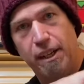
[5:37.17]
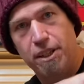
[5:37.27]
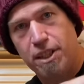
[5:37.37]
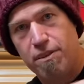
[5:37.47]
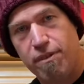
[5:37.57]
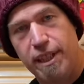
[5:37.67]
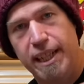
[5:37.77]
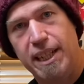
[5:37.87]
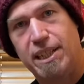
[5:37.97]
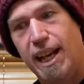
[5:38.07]
I just
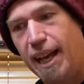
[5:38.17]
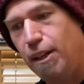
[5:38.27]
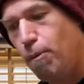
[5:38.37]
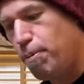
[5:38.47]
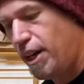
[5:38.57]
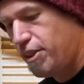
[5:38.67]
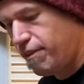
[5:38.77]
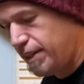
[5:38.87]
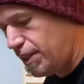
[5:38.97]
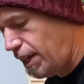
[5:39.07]
release that heel
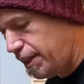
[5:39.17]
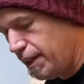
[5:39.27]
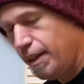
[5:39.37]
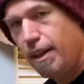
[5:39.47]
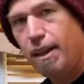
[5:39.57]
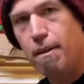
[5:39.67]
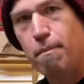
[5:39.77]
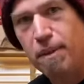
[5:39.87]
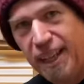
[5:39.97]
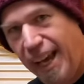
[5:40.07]
pressure as I
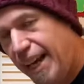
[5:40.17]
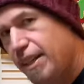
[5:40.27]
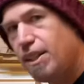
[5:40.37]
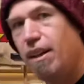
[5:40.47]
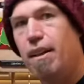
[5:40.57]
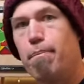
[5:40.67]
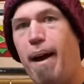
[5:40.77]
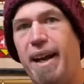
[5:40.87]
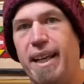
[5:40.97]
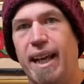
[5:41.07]
kick turn
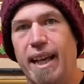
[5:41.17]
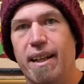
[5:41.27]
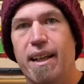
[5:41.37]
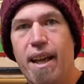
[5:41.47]
back in,